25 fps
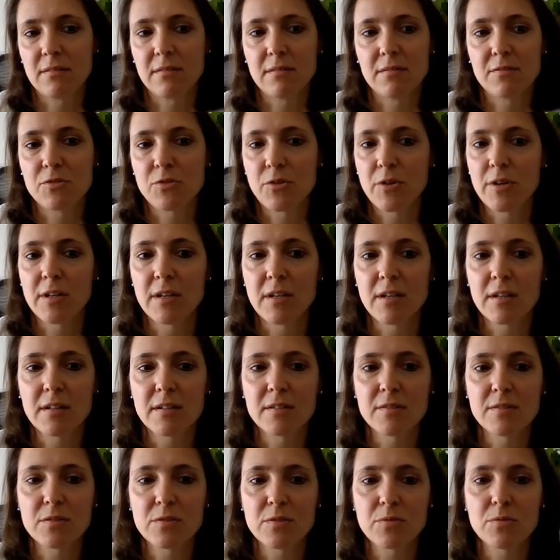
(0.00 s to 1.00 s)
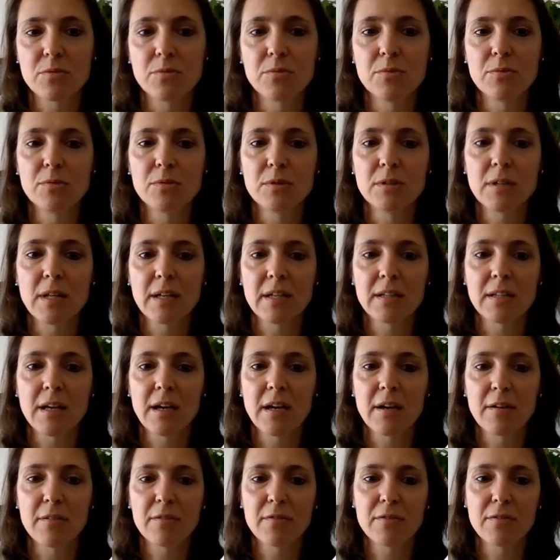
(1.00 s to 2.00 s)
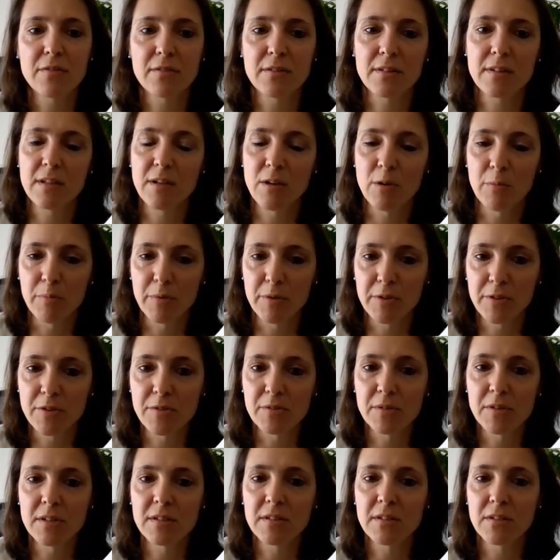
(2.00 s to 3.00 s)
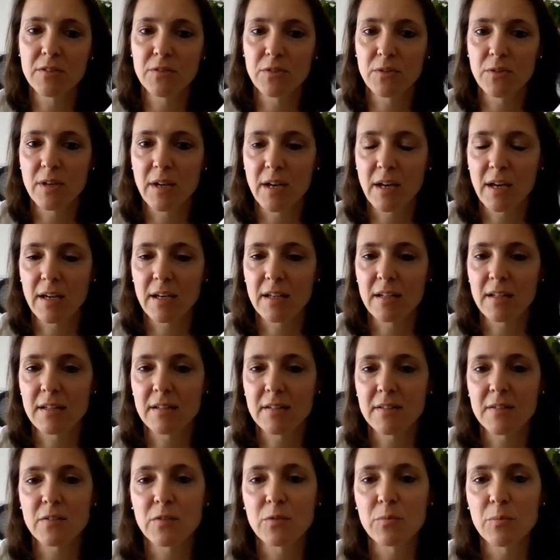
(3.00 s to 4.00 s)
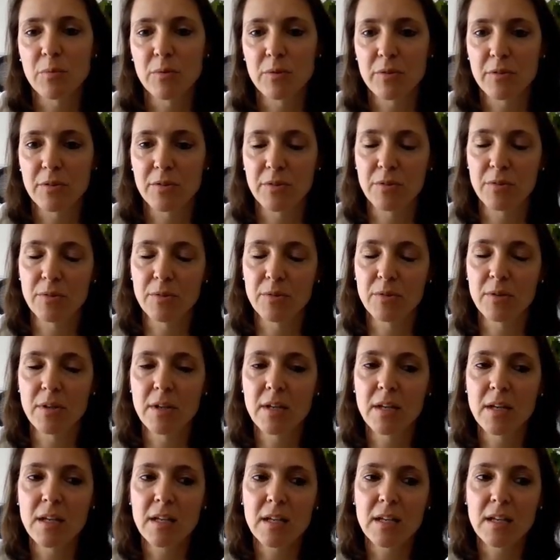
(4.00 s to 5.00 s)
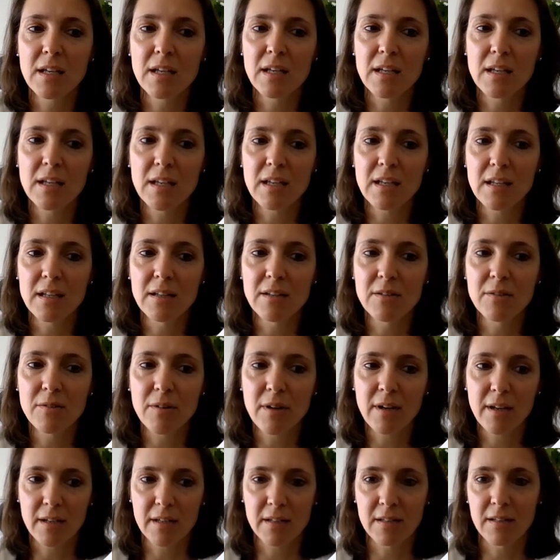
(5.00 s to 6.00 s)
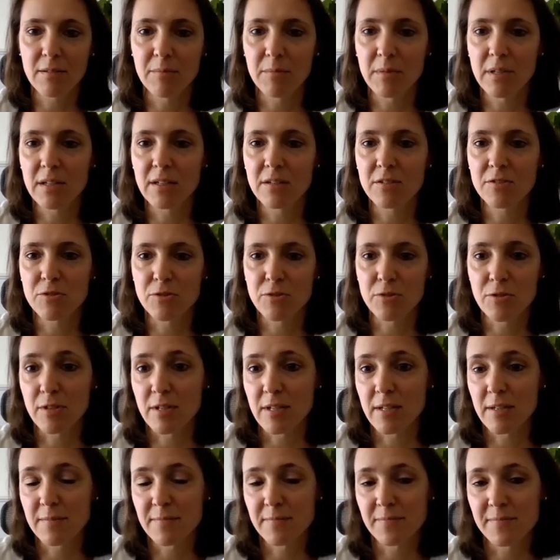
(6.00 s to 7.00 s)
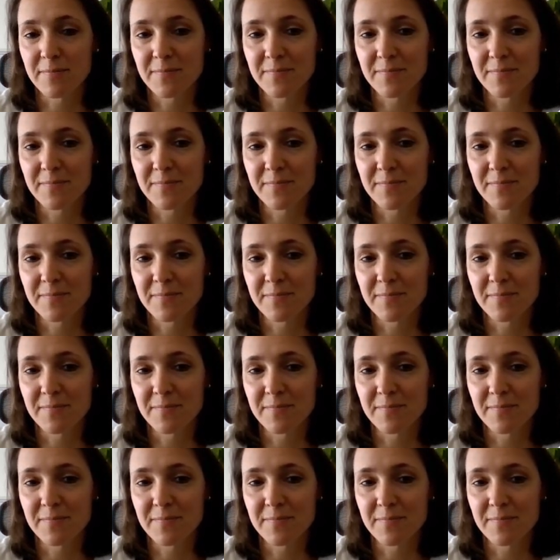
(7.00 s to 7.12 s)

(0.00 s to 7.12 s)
joining this school and have the opportunity to guide and support you in your academic journey.